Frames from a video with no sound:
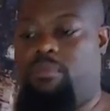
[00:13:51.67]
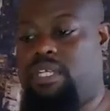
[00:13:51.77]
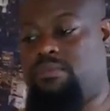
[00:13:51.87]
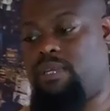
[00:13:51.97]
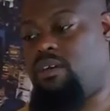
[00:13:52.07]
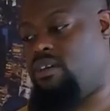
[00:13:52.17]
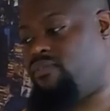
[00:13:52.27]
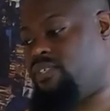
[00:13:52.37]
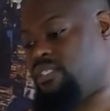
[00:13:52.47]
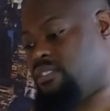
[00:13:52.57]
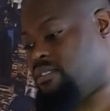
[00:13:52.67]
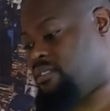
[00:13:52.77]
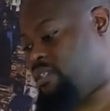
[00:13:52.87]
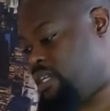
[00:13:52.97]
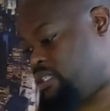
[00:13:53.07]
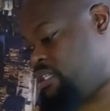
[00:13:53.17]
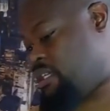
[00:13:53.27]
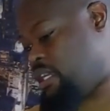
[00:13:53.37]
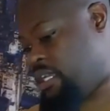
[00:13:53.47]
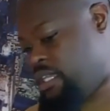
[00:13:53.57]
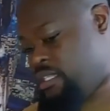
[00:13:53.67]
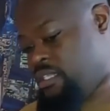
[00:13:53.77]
my office. I think I hit